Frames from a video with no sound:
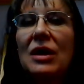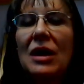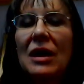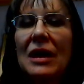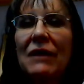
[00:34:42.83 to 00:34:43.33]

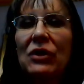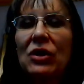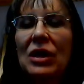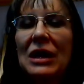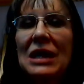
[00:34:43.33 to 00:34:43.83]
If
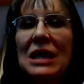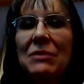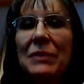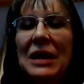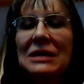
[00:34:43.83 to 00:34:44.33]
you're going to
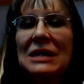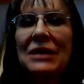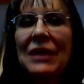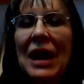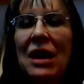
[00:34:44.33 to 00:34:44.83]
keep pets
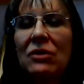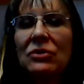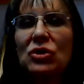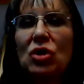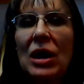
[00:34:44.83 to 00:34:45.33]
in the
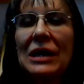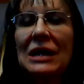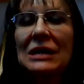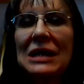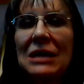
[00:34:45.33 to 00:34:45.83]
house, try
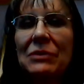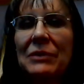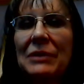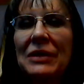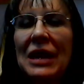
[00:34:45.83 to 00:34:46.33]
not to keep
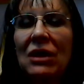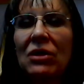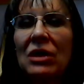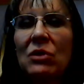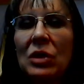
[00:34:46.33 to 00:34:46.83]
them in the
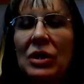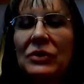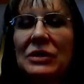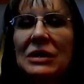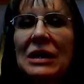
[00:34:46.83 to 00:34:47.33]
area where
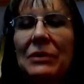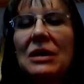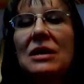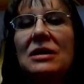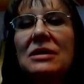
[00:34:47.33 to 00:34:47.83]
you sleep.
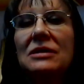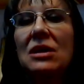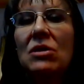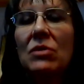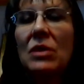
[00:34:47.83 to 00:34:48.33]

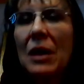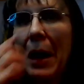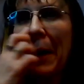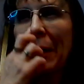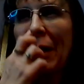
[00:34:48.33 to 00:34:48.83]
So
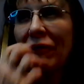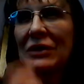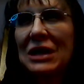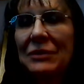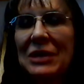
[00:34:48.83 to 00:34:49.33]
I'll
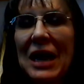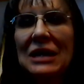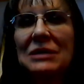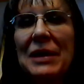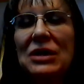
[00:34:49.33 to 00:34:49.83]
oftentimes
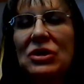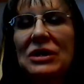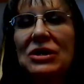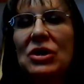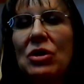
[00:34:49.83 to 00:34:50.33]
ask
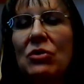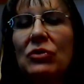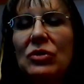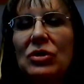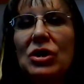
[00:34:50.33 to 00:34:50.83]
patients,
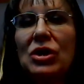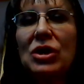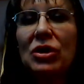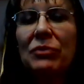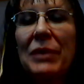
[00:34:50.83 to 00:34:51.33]
do
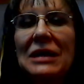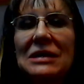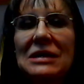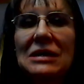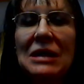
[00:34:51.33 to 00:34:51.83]
your
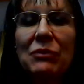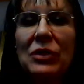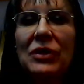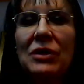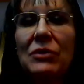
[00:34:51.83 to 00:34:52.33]
pets sleep
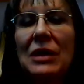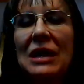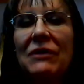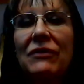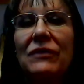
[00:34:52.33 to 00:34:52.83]
with you?
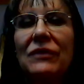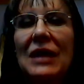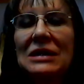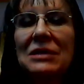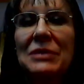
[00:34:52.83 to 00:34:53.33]
And if
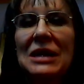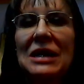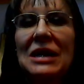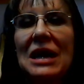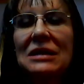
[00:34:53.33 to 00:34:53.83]
that's a
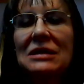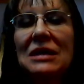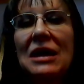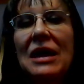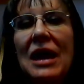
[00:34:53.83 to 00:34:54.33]
big
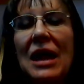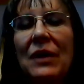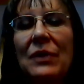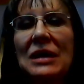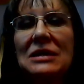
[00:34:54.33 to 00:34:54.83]
yes,
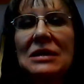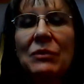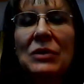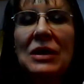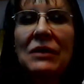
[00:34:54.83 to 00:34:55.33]
and that's
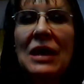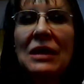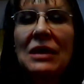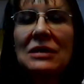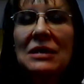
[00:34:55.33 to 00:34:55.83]
something
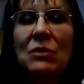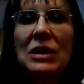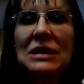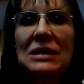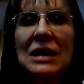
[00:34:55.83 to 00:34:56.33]
that
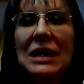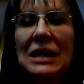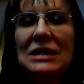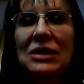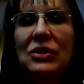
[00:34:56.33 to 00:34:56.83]
someone is going
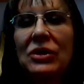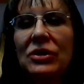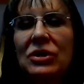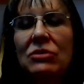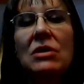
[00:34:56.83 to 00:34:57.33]
to continue
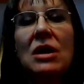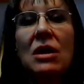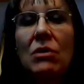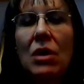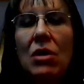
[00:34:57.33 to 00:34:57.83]
to do,
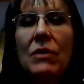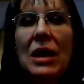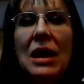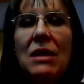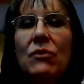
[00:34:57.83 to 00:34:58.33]

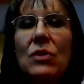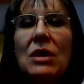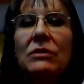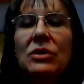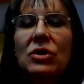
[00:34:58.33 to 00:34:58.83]
okay,
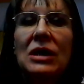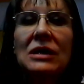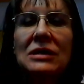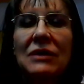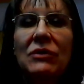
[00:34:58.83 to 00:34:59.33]
well, you're
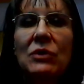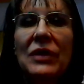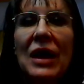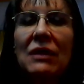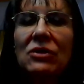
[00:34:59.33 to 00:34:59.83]
going to suffer
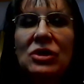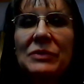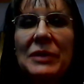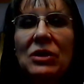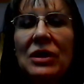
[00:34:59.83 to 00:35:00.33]
with
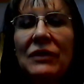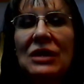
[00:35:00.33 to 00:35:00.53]
allergies, period.